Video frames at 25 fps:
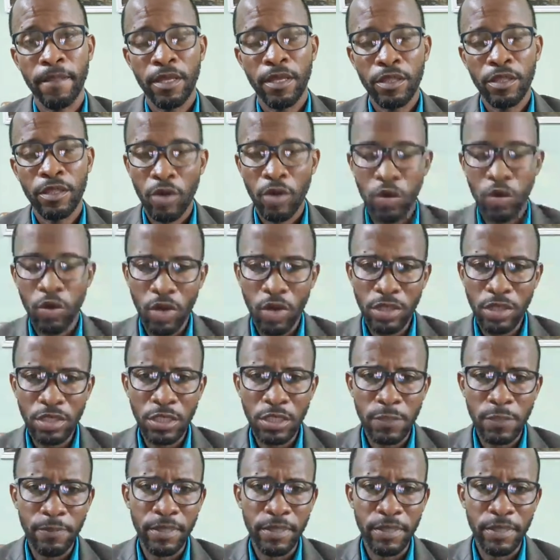Now, I want to
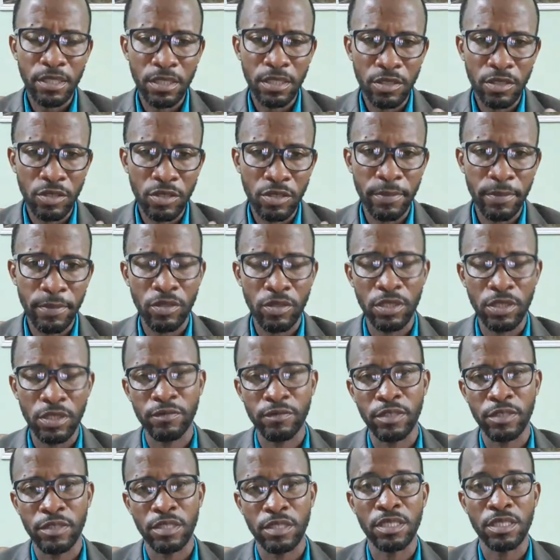speak to the Caribbean Court of
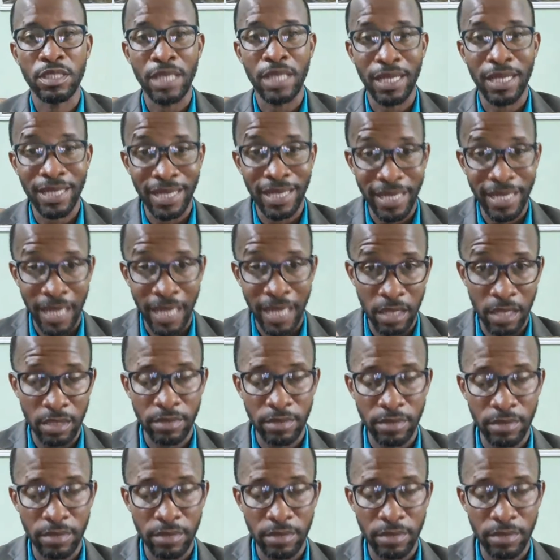Justice and Guyana.